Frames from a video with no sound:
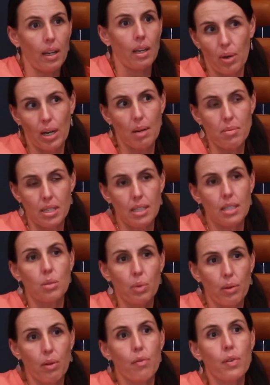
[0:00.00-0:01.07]
What I mean is
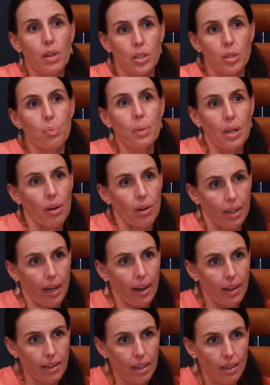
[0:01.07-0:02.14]
we refer to
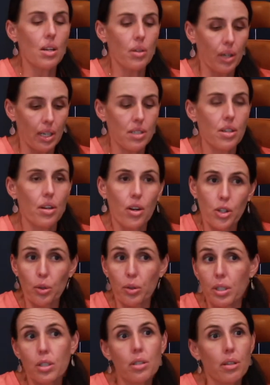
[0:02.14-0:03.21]
PRK there. Okay, so now
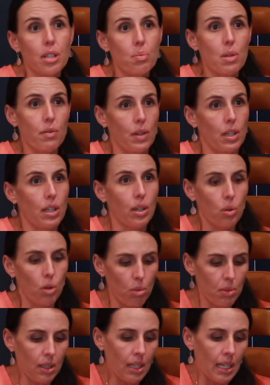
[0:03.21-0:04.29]
your tissue is perfectly
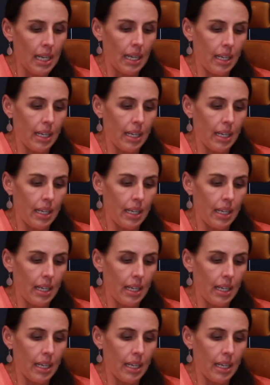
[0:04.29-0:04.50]
normal.